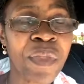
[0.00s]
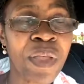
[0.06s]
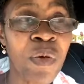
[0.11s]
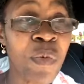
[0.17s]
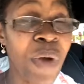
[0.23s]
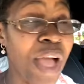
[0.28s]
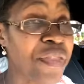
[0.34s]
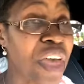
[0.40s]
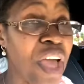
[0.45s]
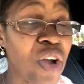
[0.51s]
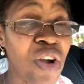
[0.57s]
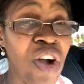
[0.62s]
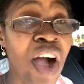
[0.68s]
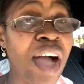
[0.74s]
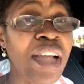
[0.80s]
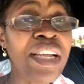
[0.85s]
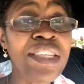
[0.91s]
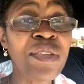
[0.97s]
When they
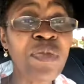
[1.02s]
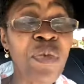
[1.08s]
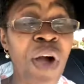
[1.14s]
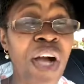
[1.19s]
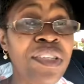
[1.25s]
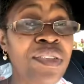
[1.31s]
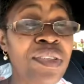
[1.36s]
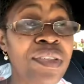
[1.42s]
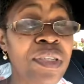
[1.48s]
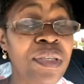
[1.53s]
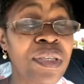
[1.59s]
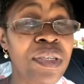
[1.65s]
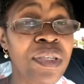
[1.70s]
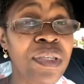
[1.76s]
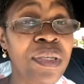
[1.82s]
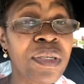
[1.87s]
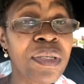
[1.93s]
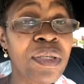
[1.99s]
call it what
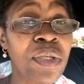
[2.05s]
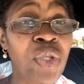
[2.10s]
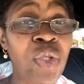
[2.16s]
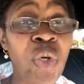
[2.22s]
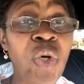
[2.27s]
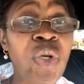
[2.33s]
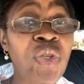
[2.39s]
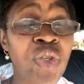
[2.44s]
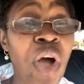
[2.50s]
you